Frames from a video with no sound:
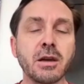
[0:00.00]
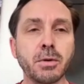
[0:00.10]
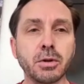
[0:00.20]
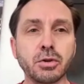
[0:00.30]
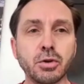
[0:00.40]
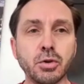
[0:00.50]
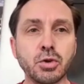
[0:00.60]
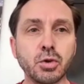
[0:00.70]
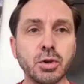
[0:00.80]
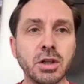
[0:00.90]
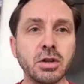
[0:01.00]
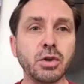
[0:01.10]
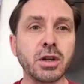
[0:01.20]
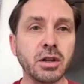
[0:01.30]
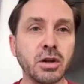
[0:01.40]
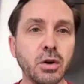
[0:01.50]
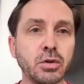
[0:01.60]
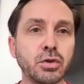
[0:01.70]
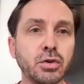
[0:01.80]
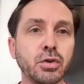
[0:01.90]
but usually you can go
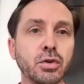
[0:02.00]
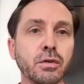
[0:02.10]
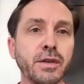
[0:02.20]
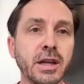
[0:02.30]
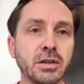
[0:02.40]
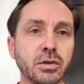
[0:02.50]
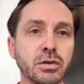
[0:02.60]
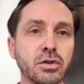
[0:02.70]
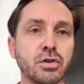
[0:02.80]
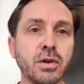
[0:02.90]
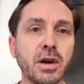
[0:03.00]
to your vendors to